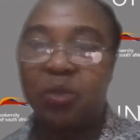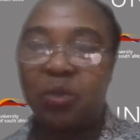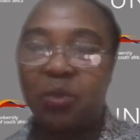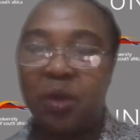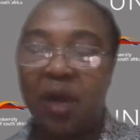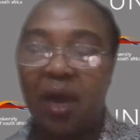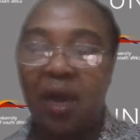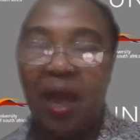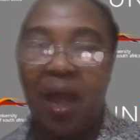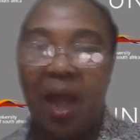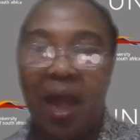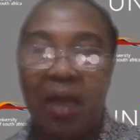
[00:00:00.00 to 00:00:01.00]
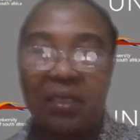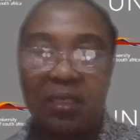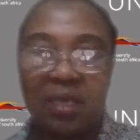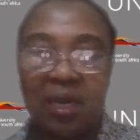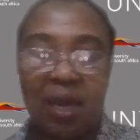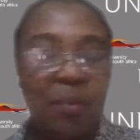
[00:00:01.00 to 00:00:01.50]
to
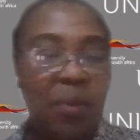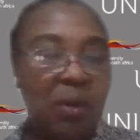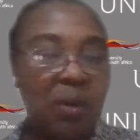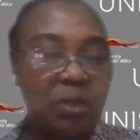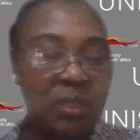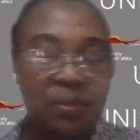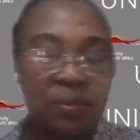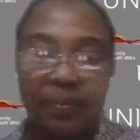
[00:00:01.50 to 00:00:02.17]
ask about.